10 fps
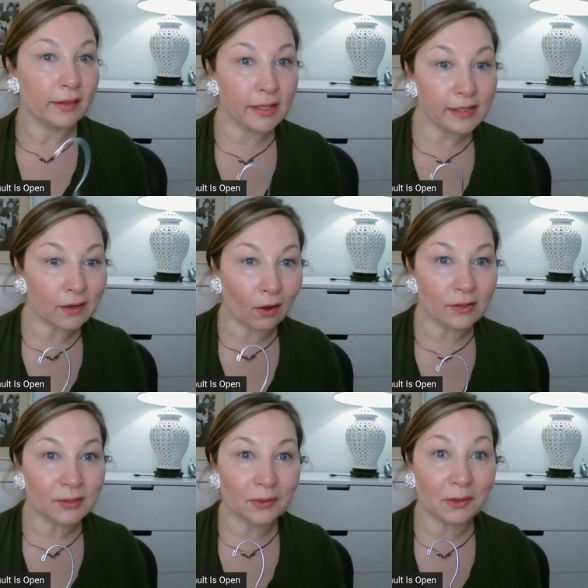these
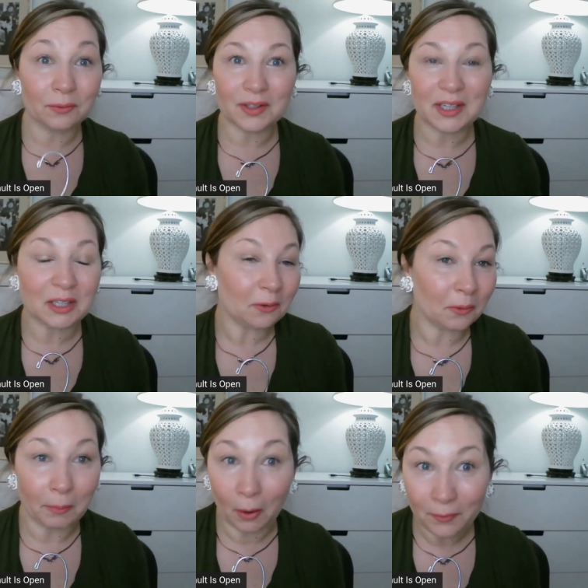also look really cute
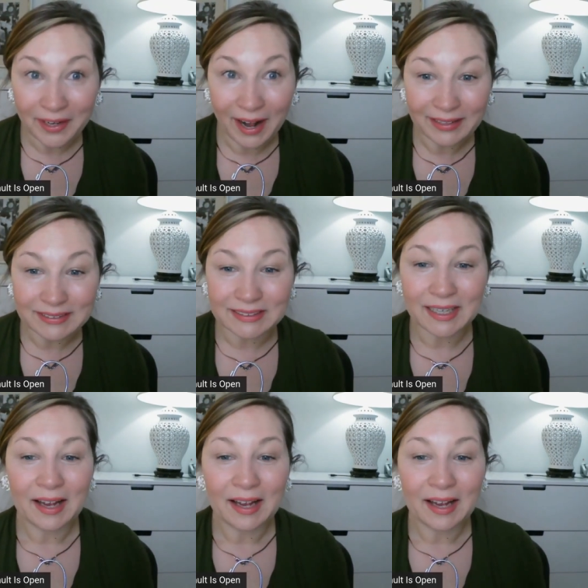with polka dots.